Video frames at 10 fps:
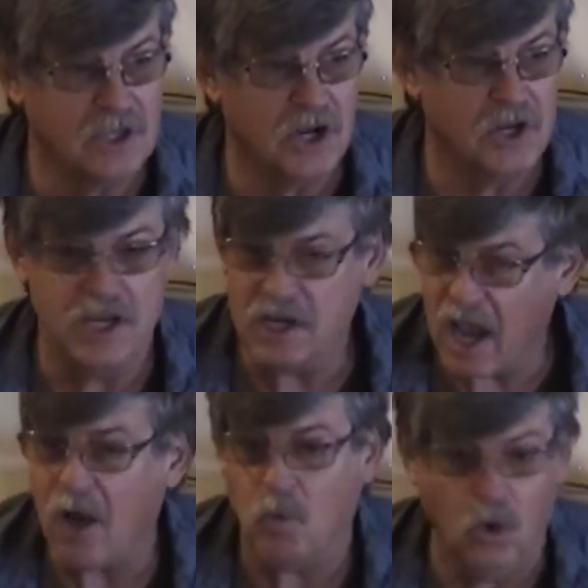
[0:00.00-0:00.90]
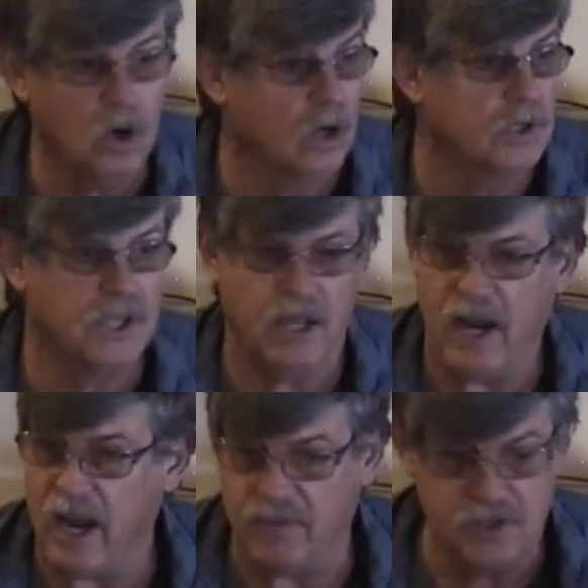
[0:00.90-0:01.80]
you know, he got word that,
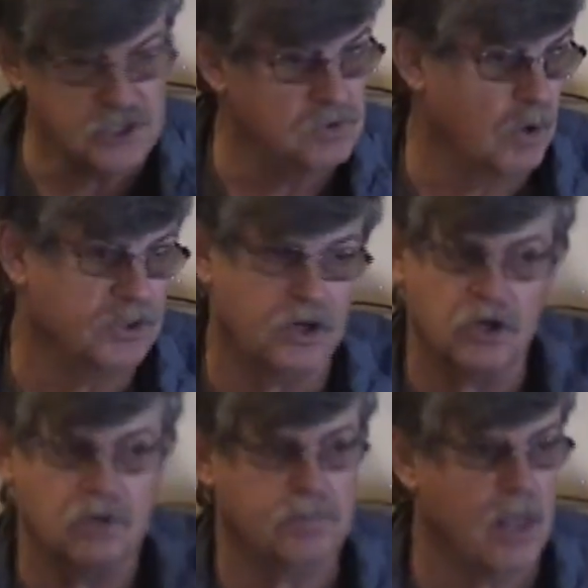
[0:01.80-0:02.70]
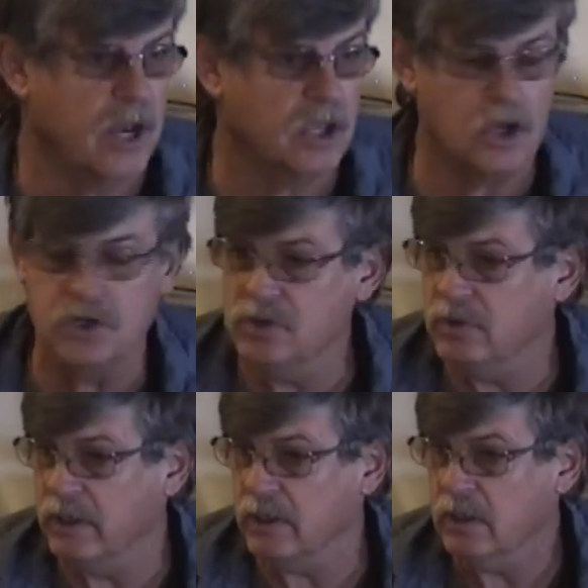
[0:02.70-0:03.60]
hey, this is what they're planning on doing.